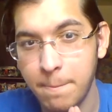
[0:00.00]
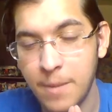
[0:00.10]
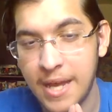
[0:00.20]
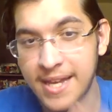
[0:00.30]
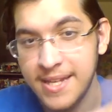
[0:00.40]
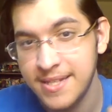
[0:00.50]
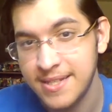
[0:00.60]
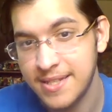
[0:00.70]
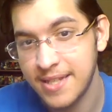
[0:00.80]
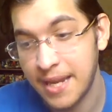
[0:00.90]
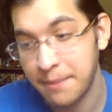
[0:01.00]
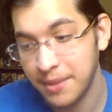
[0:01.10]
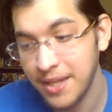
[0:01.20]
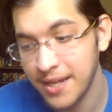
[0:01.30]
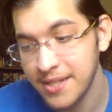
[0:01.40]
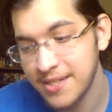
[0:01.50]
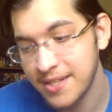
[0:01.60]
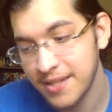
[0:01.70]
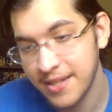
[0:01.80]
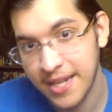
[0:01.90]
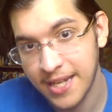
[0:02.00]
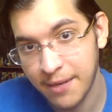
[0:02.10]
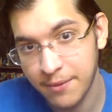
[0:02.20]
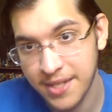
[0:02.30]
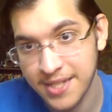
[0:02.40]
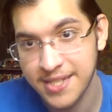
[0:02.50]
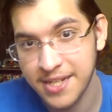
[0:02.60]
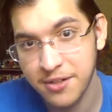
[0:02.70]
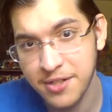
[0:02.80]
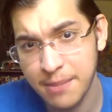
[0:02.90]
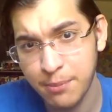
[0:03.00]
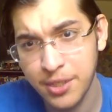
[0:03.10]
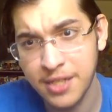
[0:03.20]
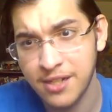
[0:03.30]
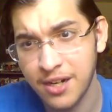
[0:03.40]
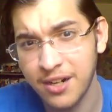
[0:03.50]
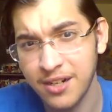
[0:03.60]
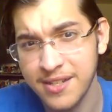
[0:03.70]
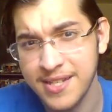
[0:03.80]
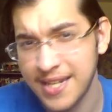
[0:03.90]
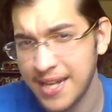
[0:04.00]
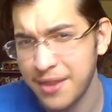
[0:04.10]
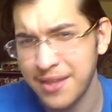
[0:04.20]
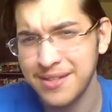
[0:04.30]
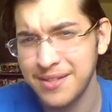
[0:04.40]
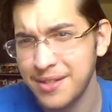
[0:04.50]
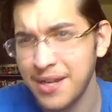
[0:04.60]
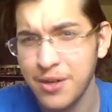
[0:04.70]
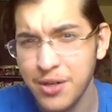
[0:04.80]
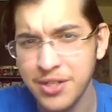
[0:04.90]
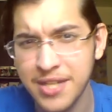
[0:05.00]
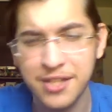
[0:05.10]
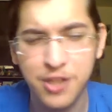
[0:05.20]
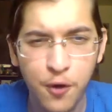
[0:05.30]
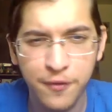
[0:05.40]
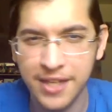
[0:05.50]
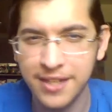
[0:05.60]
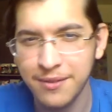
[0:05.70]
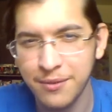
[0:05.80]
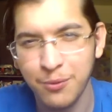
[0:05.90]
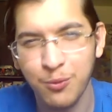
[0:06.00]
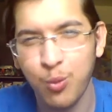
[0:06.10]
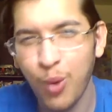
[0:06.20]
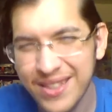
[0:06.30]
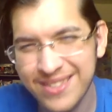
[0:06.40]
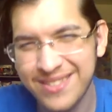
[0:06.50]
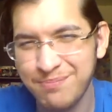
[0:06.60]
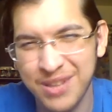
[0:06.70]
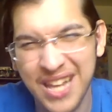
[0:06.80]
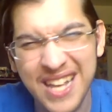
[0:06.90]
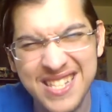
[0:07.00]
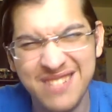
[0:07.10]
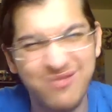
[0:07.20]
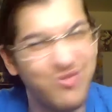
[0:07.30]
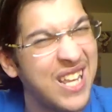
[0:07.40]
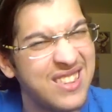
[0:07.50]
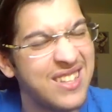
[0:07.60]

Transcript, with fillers: As a plus, they got rid of the stickers and put in cards, and I know you're saying, Dovey, what? Plus? What?